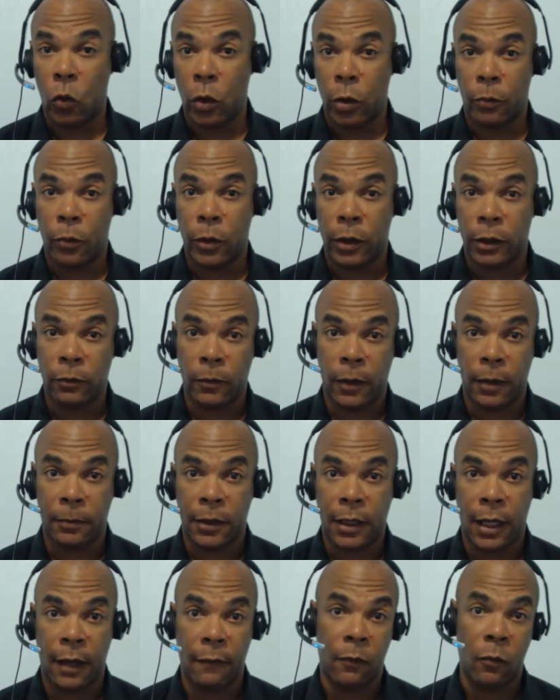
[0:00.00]
WordPress
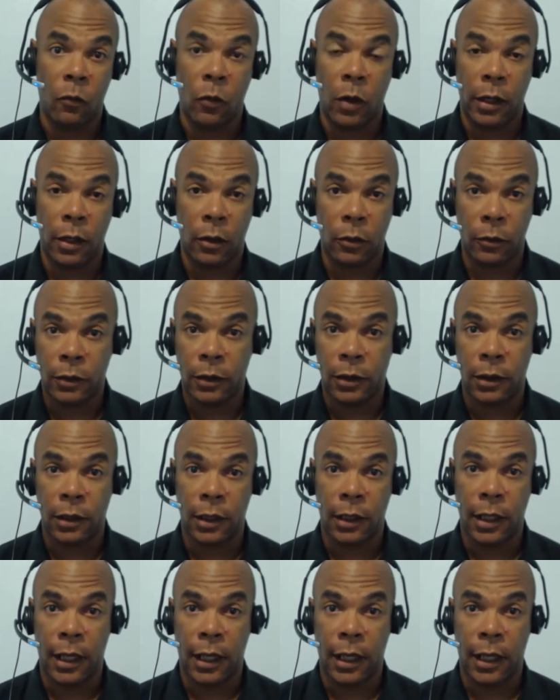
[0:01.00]
website from one host to the